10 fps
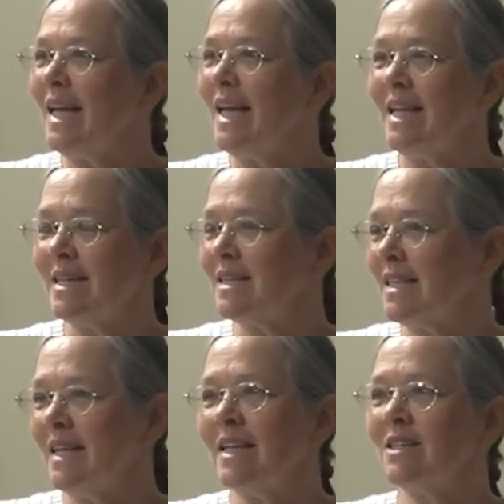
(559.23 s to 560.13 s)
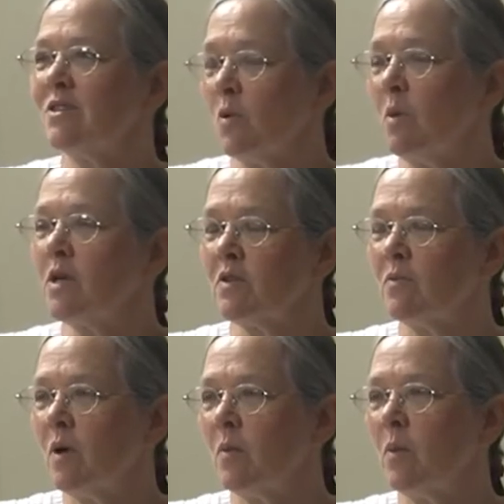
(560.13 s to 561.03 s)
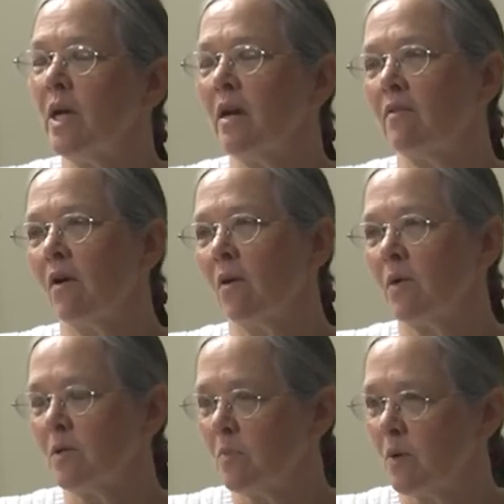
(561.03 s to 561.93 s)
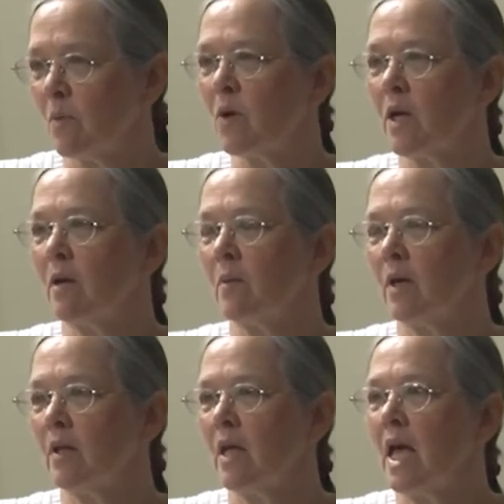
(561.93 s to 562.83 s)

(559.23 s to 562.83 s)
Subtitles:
it's so much of what we have always been working with.